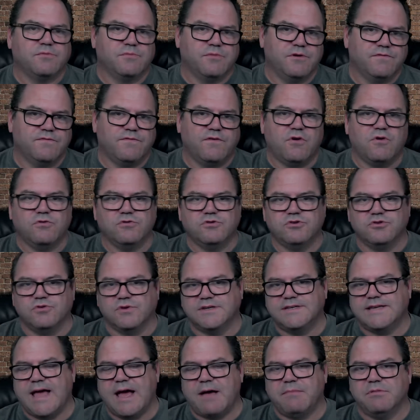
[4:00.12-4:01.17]
your phone to a
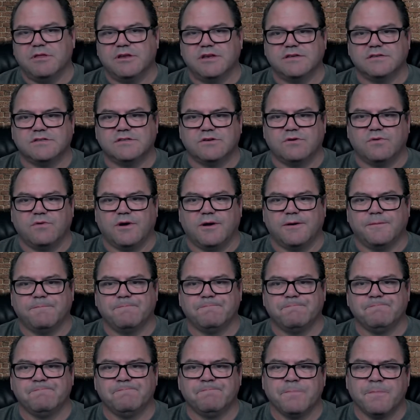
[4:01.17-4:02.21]
tablet and so
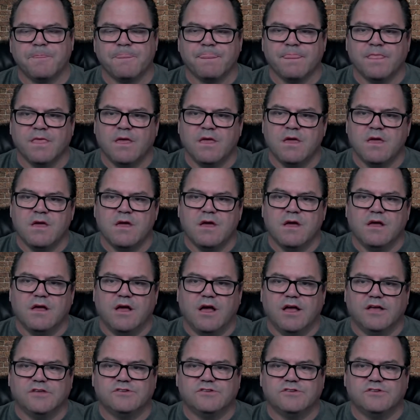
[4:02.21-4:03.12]
on.